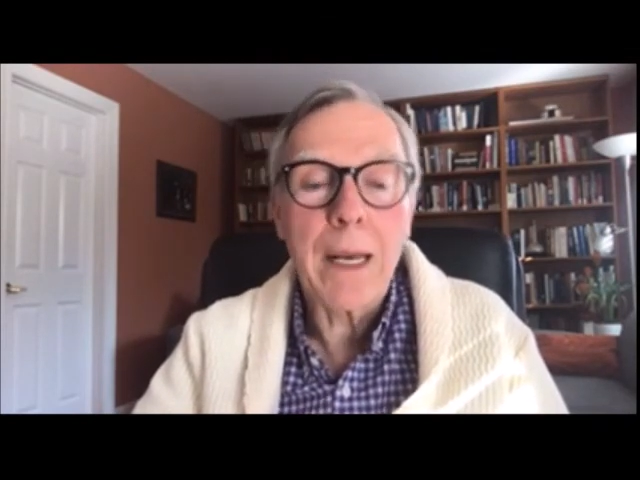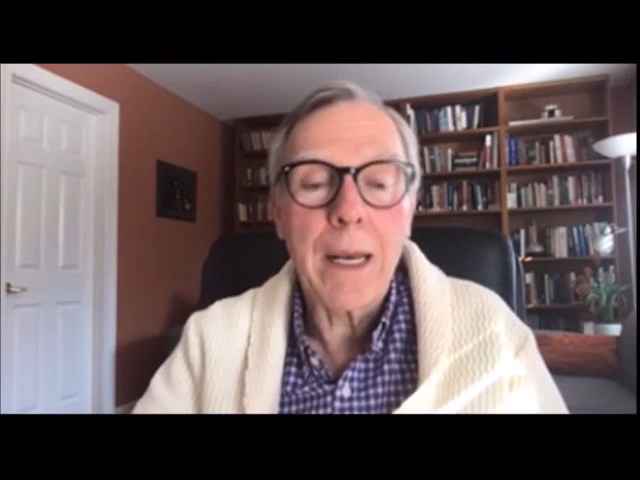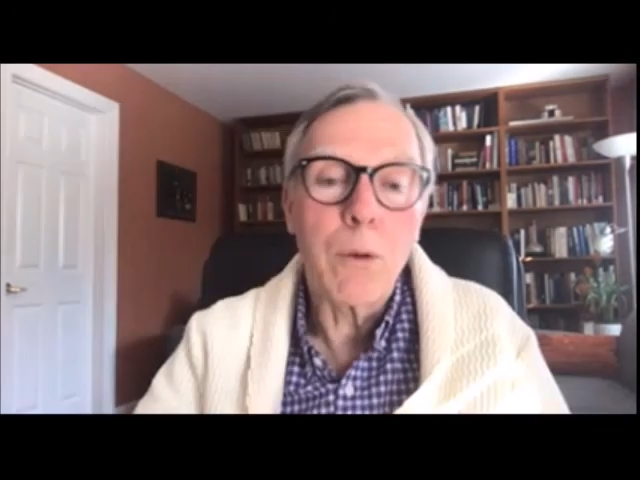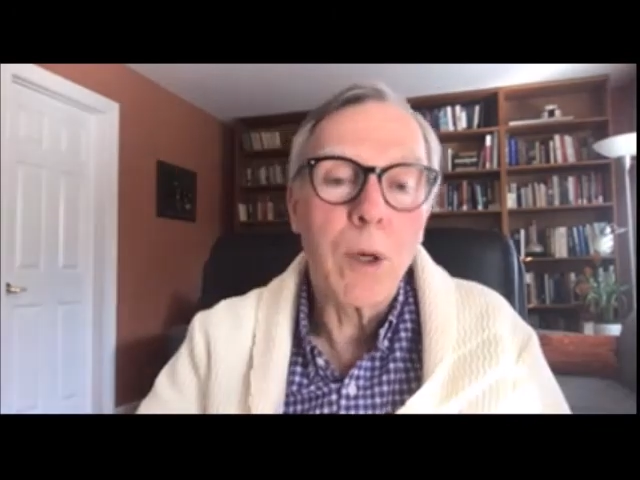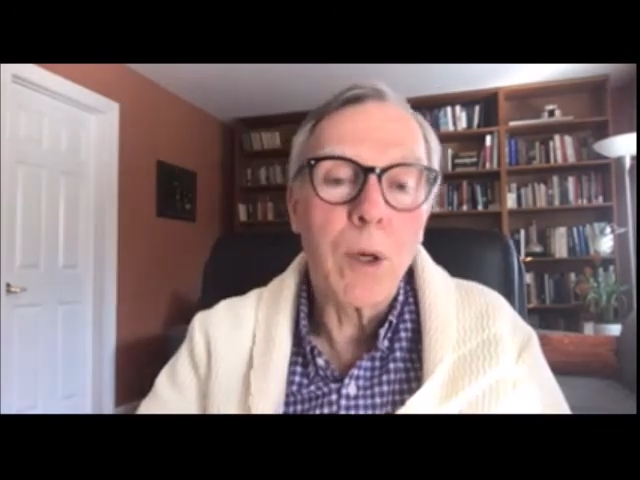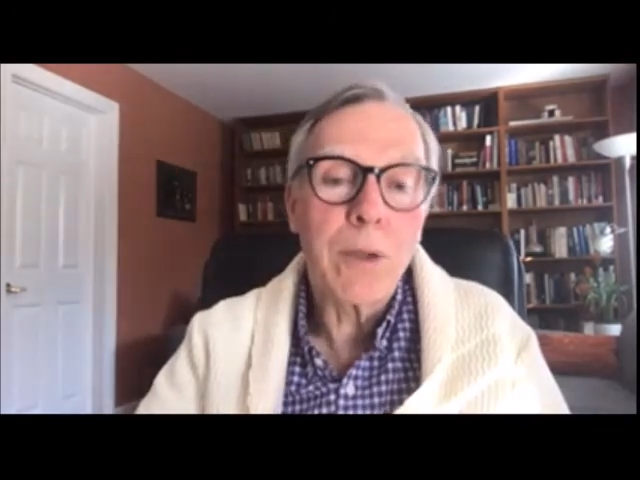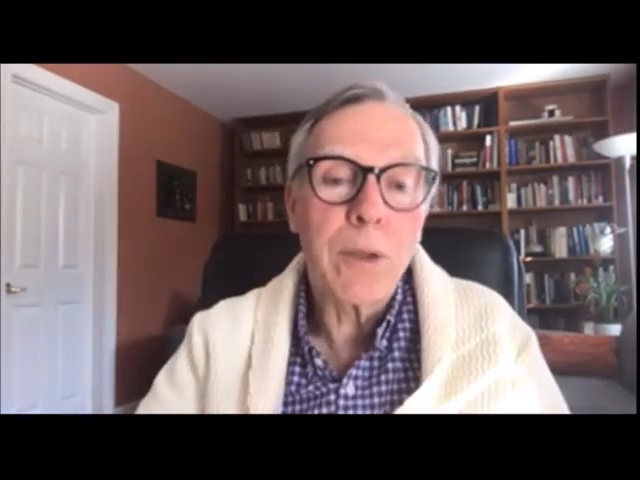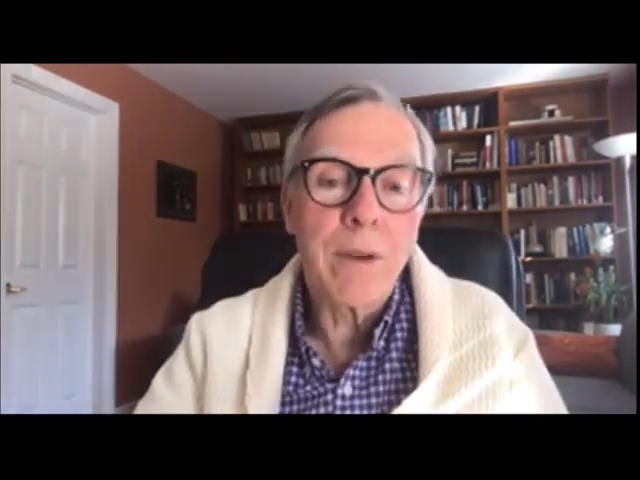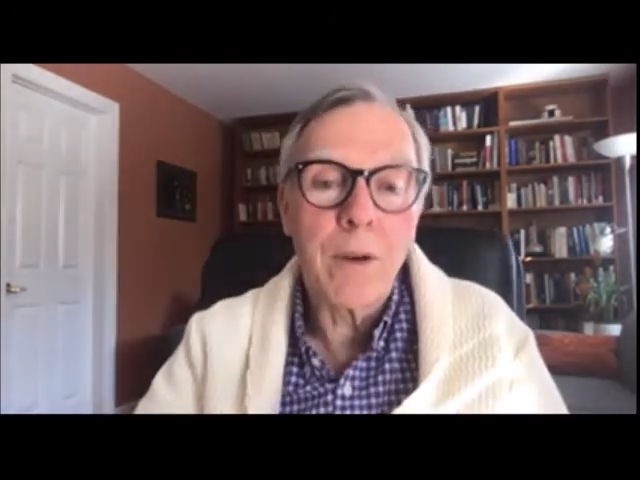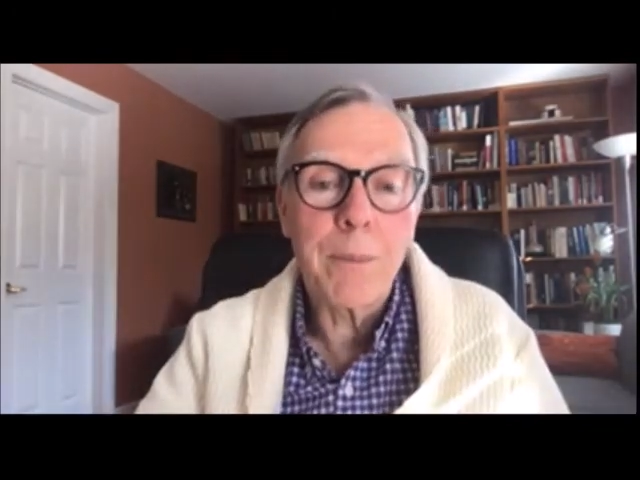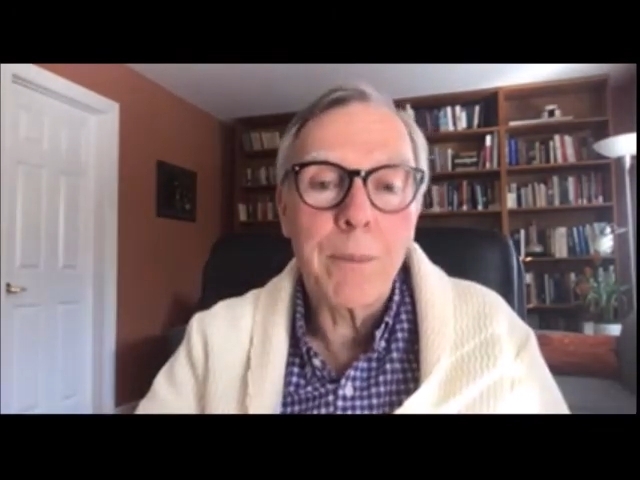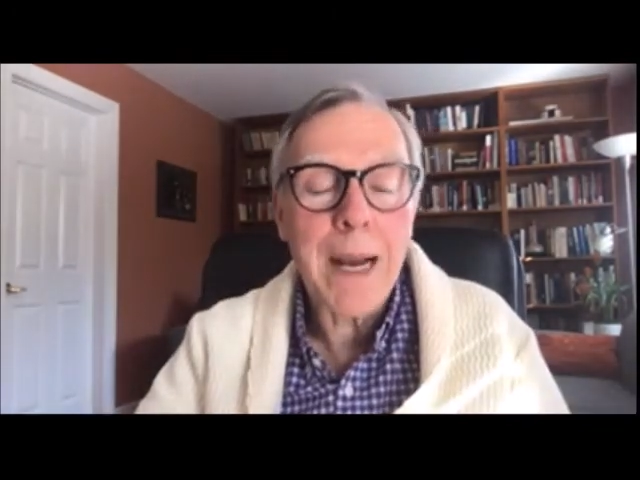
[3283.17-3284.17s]
Would it revert
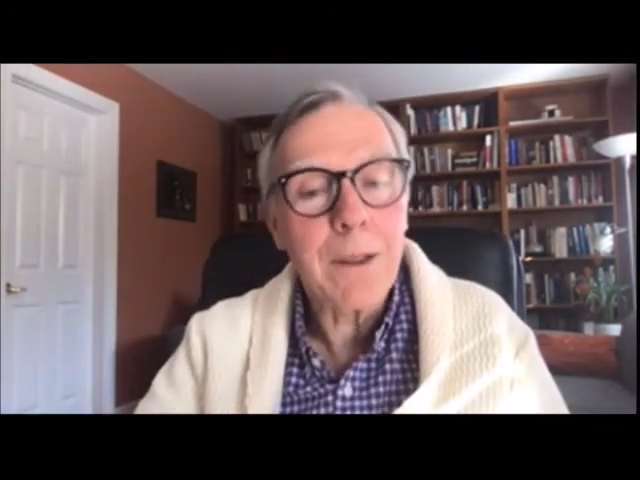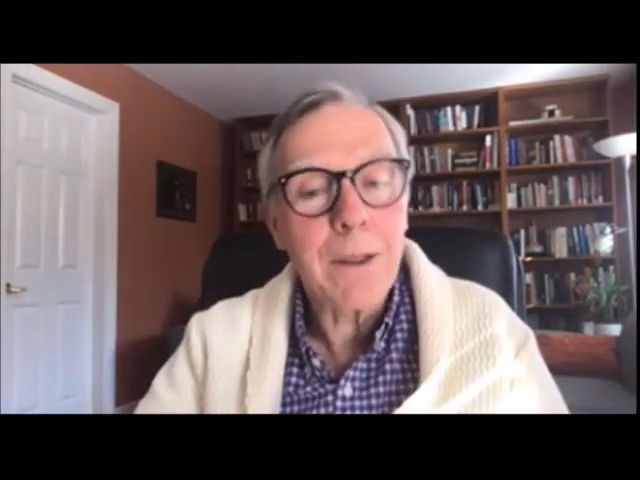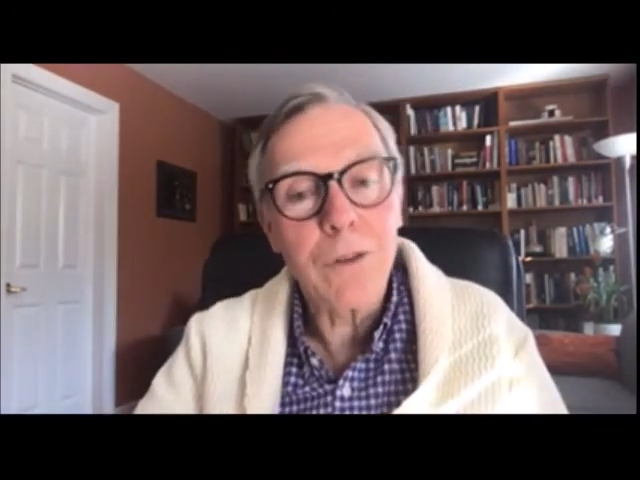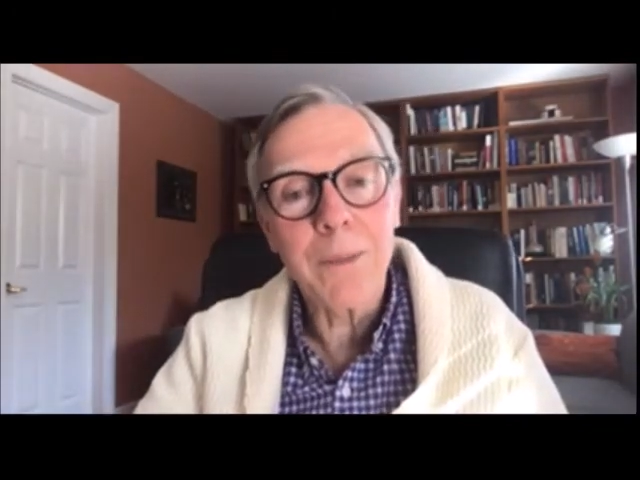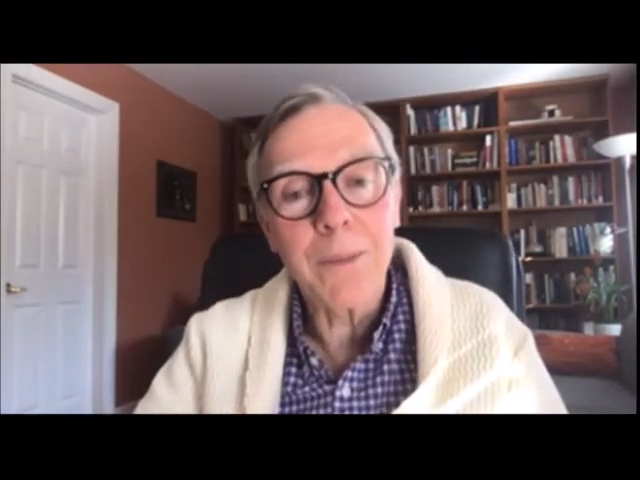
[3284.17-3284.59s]
back to something